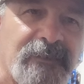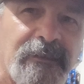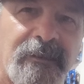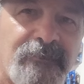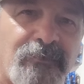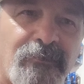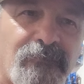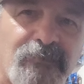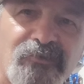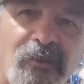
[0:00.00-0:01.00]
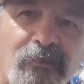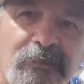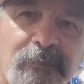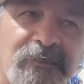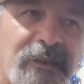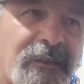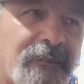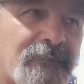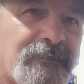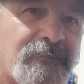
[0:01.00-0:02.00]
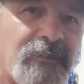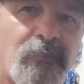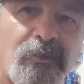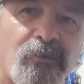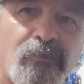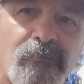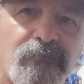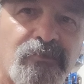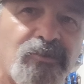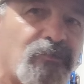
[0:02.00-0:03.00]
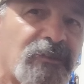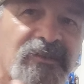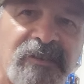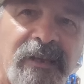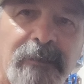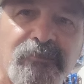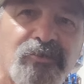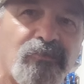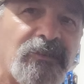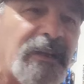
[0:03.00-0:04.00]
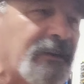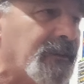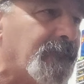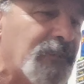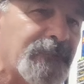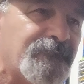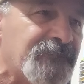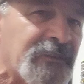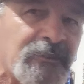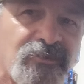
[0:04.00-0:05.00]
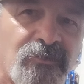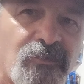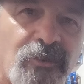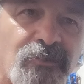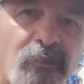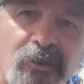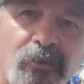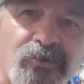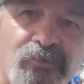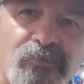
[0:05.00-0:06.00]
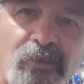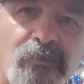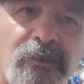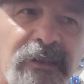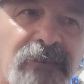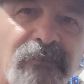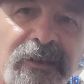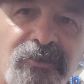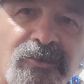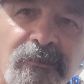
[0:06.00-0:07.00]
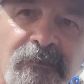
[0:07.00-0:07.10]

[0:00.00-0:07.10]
don't know what's wrong with them today. They want to go shooting this up, shooting that up, and it's no good. You want to go shooting, go to the gun range.